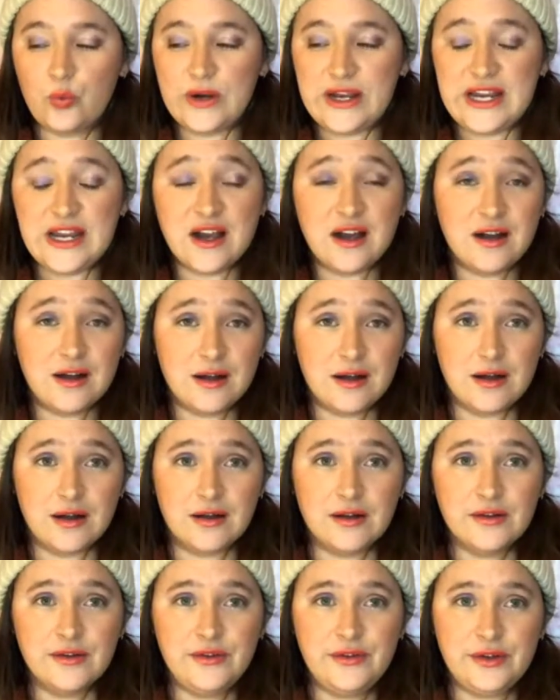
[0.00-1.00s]
We
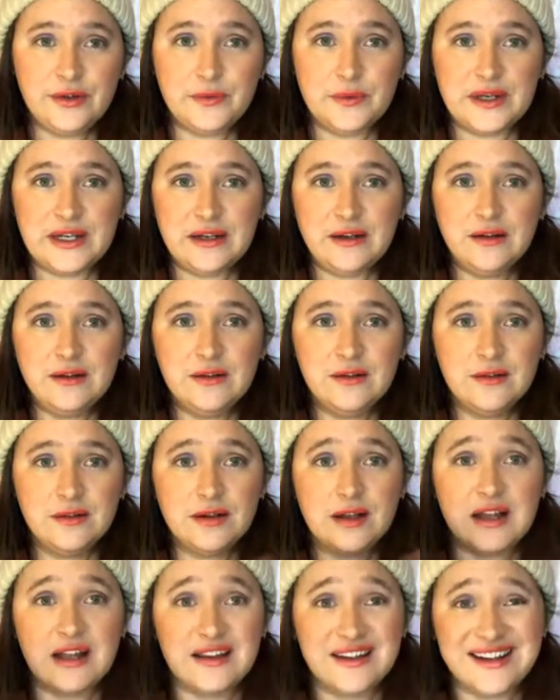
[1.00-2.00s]
are doing
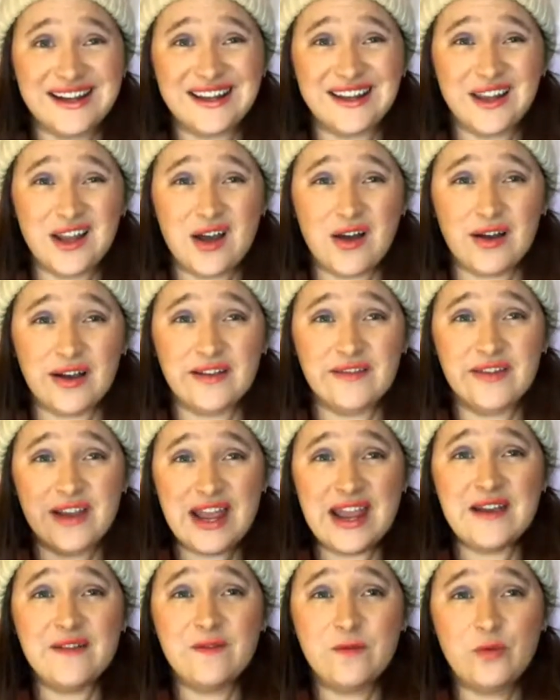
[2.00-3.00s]
a live
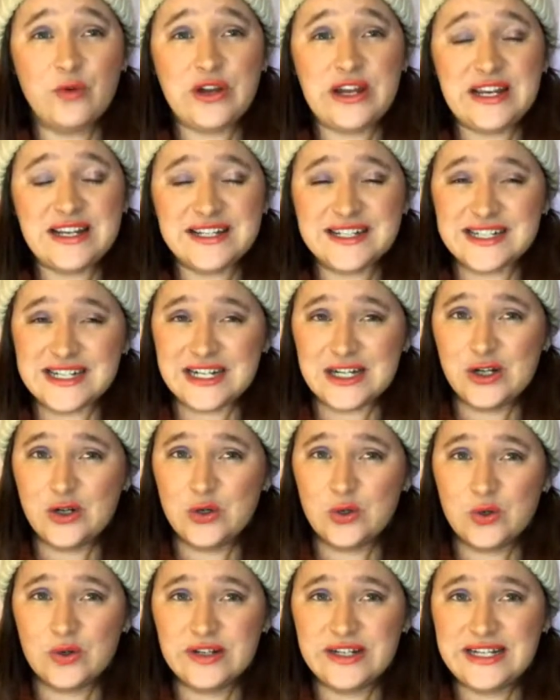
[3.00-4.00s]
every
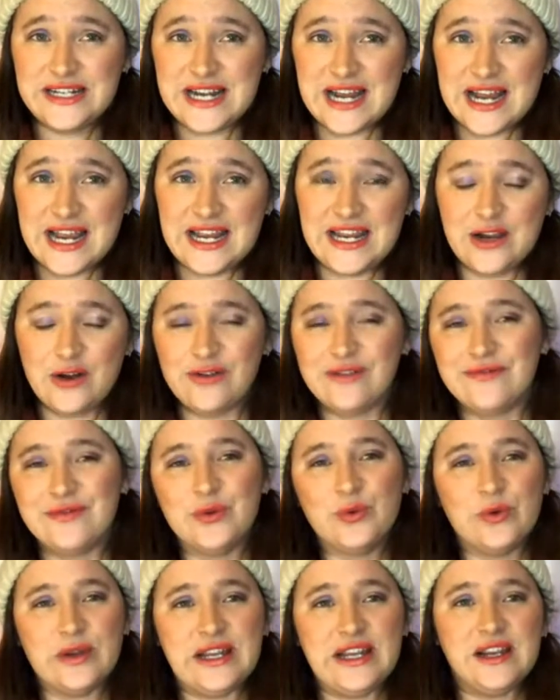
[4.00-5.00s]
single day
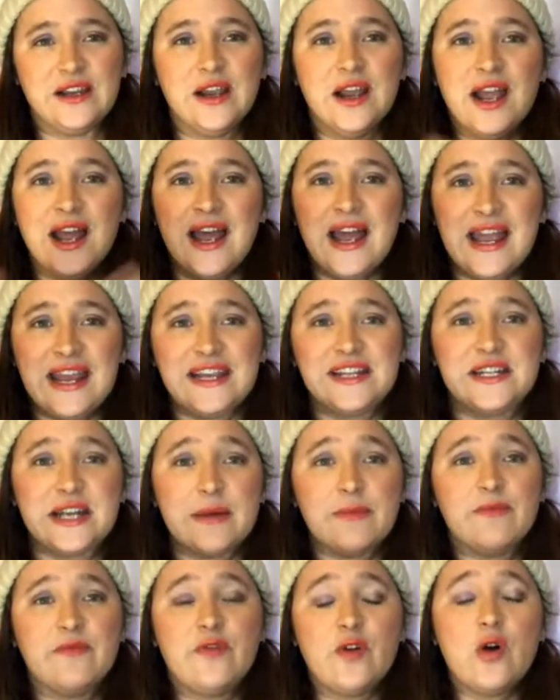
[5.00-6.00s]
of the week,
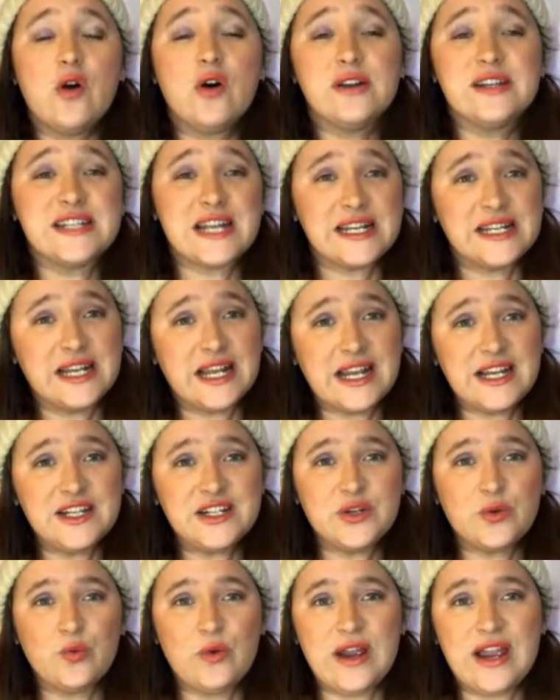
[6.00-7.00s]
except for
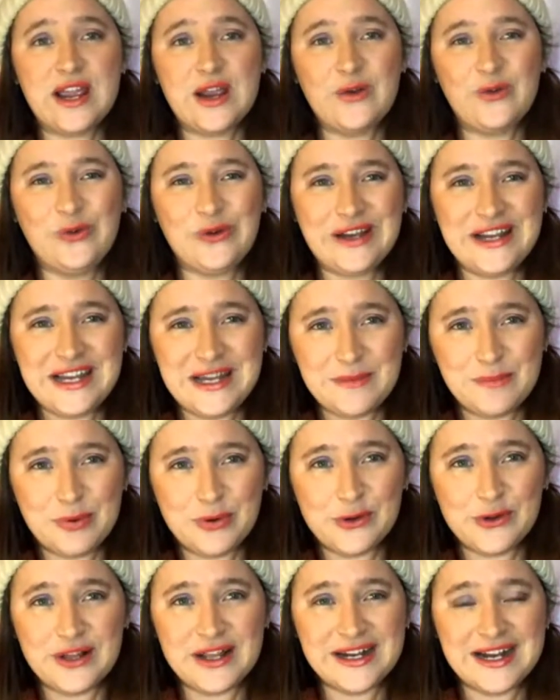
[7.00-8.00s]
Sundays where we
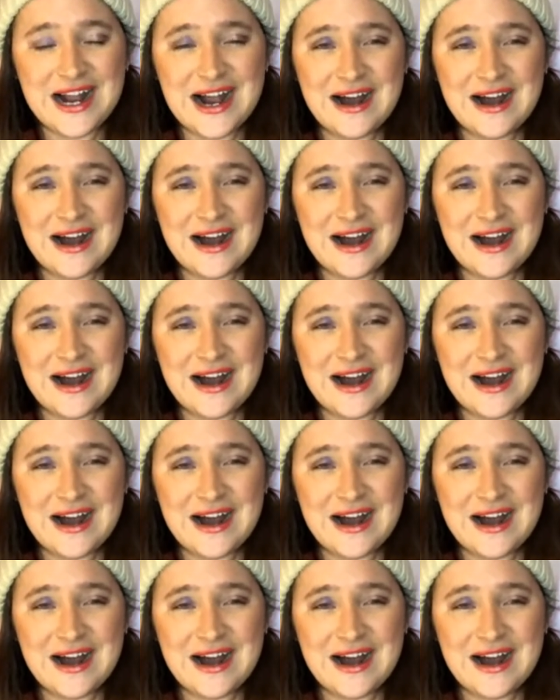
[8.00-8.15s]
pull a